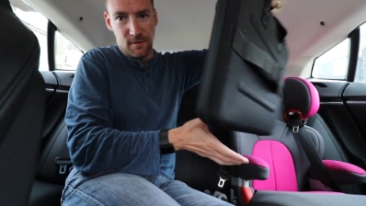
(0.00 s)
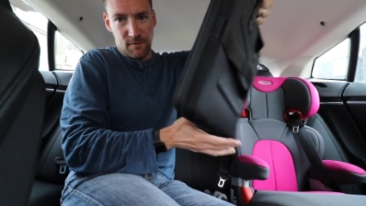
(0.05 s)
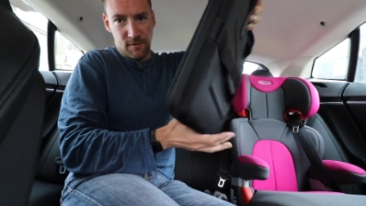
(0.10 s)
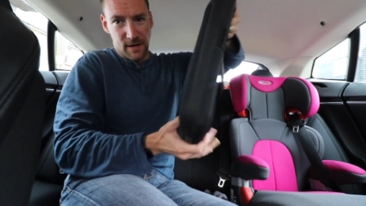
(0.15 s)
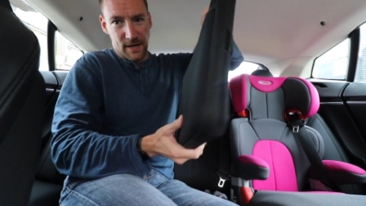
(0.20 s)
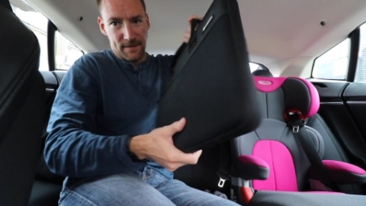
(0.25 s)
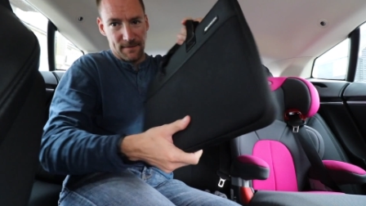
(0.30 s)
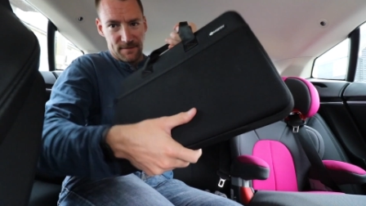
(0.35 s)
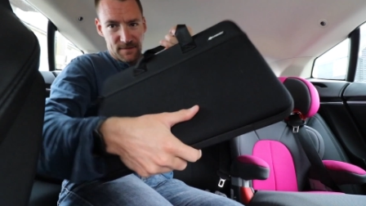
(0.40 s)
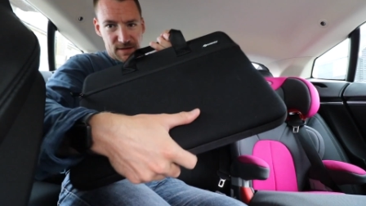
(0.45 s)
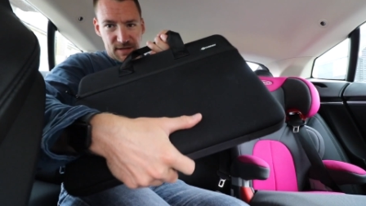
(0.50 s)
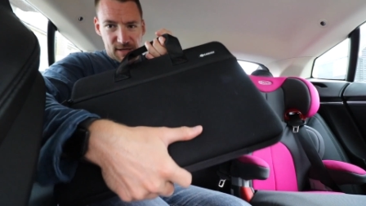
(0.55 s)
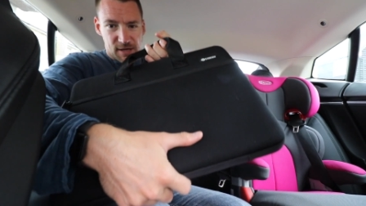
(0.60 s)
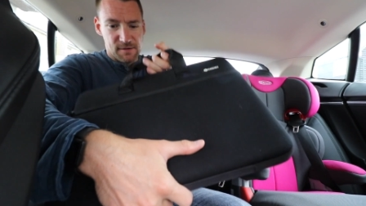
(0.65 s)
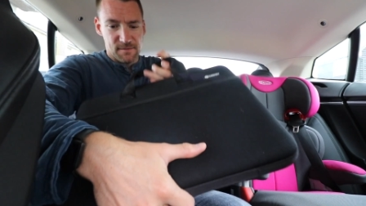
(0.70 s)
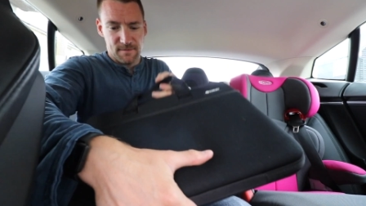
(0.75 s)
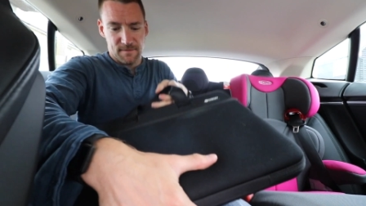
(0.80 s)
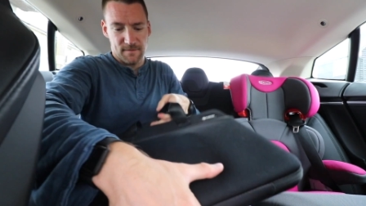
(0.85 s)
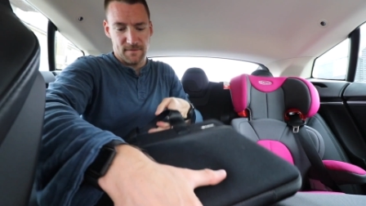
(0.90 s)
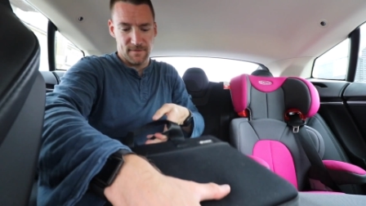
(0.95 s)
Right, so
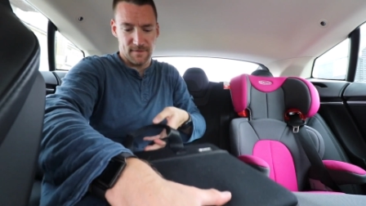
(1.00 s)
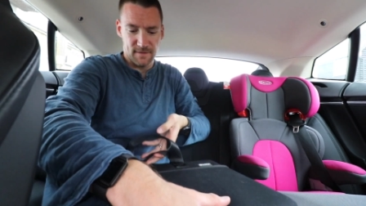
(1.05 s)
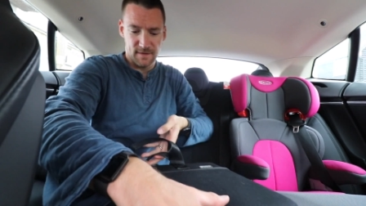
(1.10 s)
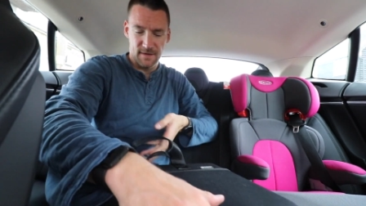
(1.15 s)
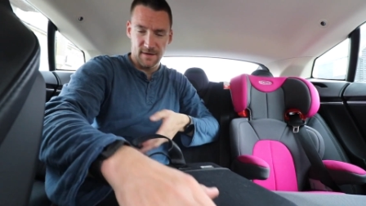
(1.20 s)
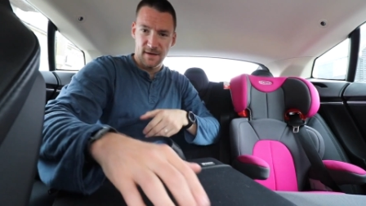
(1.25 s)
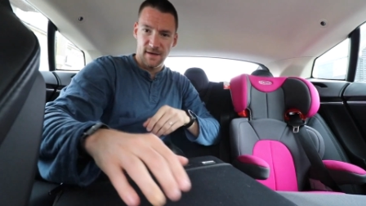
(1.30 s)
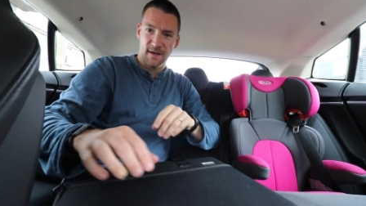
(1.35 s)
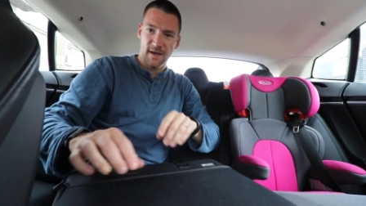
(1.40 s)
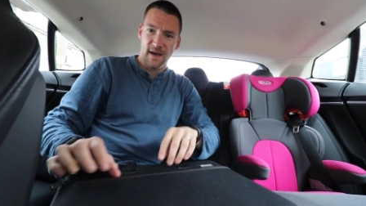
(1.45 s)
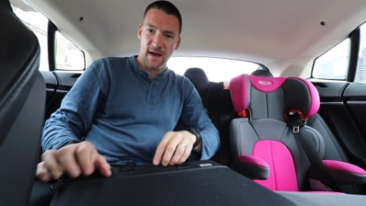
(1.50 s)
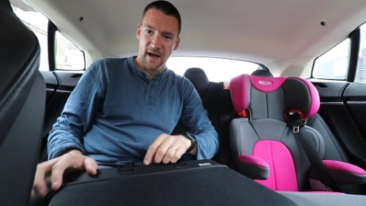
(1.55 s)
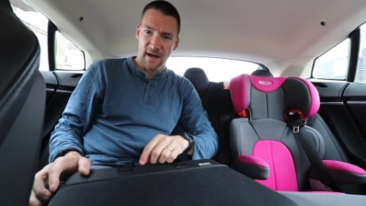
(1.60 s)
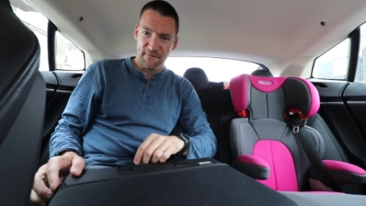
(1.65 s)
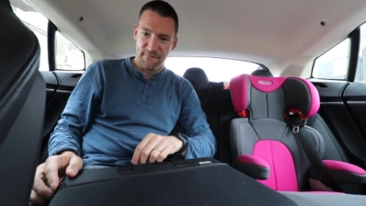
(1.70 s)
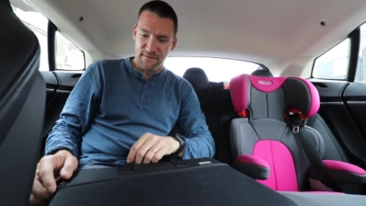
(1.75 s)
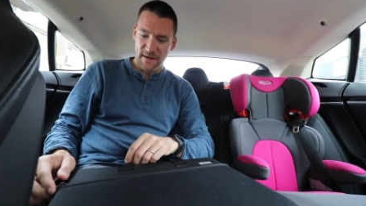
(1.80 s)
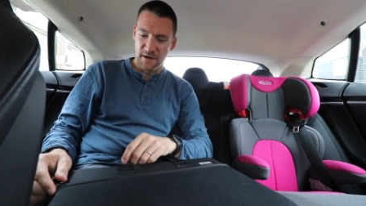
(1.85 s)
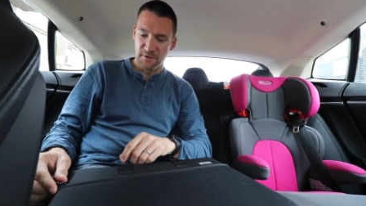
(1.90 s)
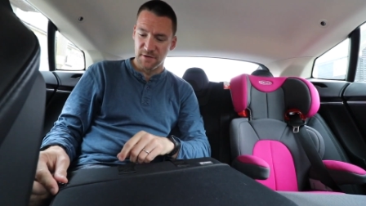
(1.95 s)
I
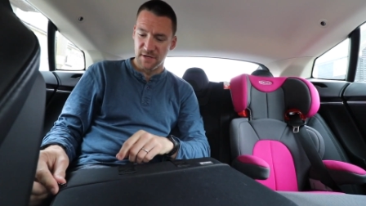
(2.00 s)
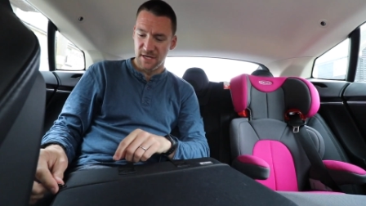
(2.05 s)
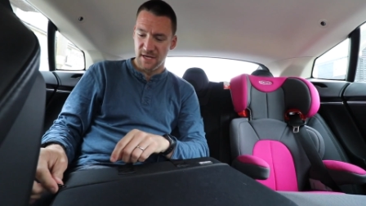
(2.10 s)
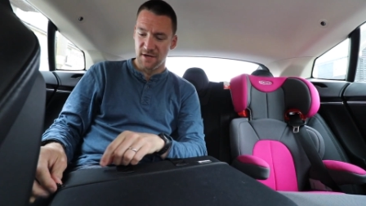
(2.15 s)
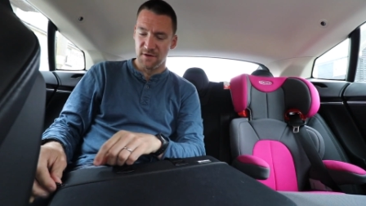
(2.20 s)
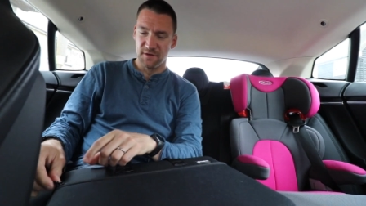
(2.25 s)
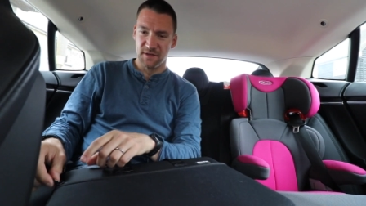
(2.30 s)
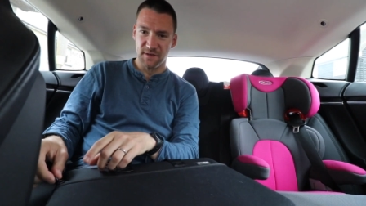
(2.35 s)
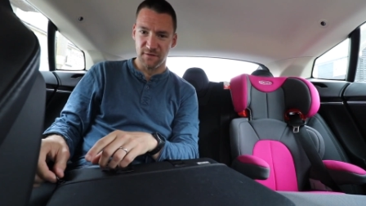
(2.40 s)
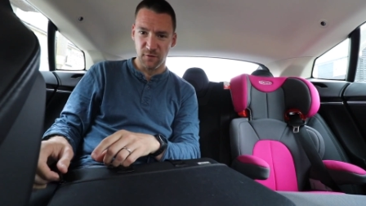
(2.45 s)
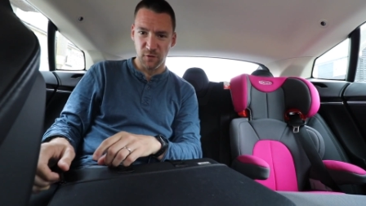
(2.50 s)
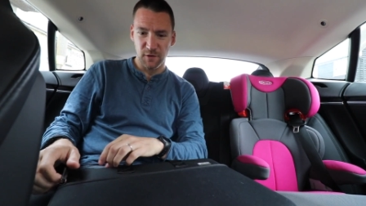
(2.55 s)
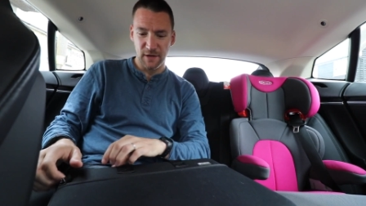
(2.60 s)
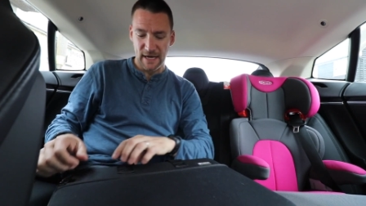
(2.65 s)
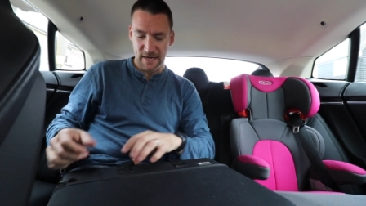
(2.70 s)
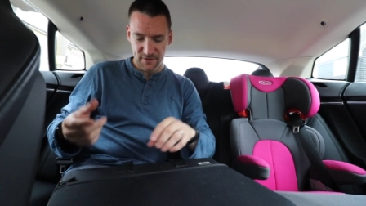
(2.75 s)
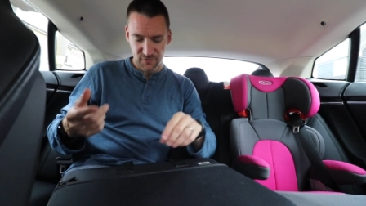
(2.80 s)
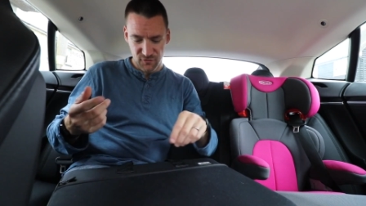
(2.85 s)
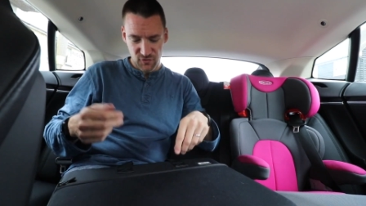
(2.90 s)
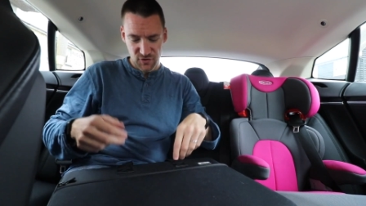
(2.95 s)
found a use of all
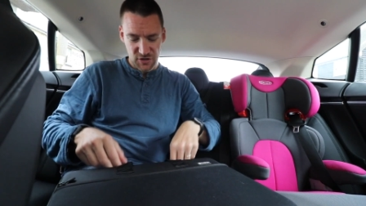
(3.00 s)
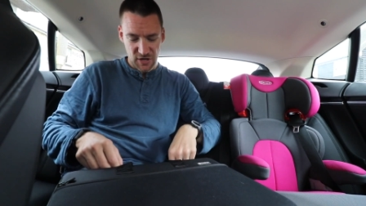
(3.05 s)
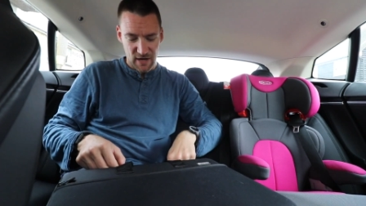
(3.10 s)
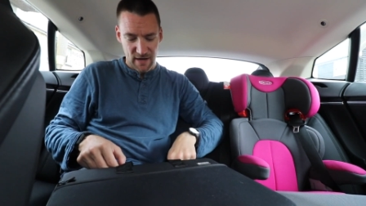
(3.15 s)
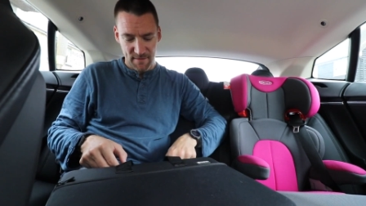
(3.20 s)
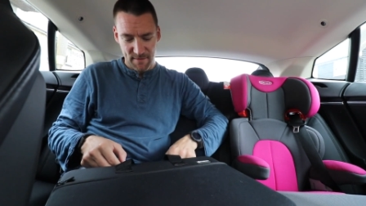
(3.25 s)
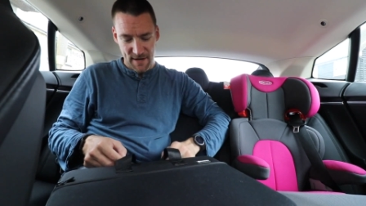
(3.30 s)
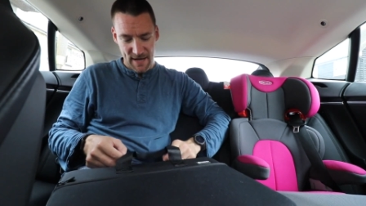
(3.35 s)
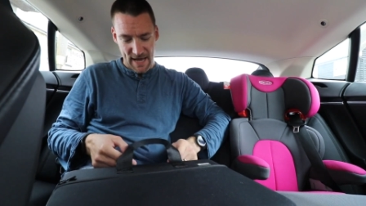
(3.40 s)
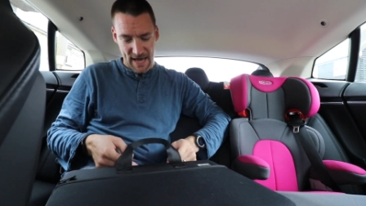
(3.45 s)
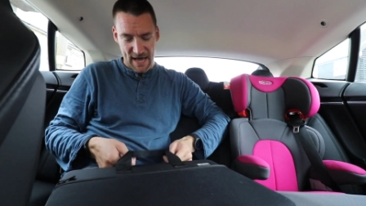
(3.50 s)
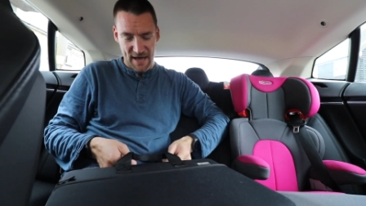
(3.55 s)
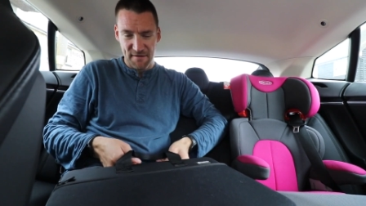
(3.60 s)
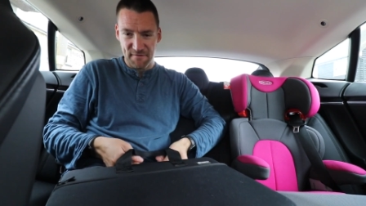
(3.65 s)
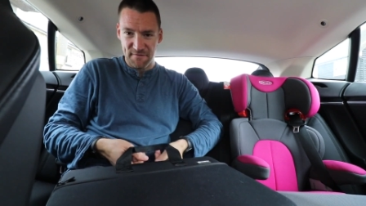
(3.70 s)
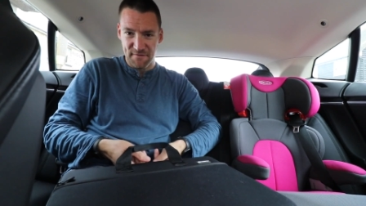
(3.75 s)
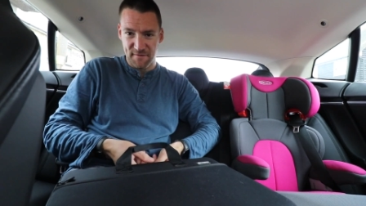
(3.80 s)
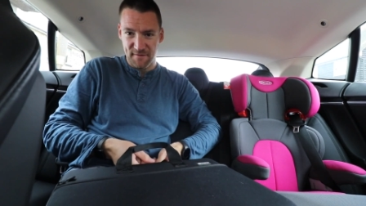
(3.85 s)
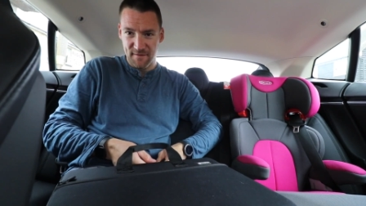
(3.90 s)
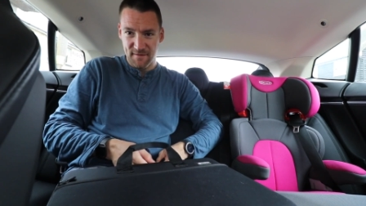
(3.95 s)
the extra time I have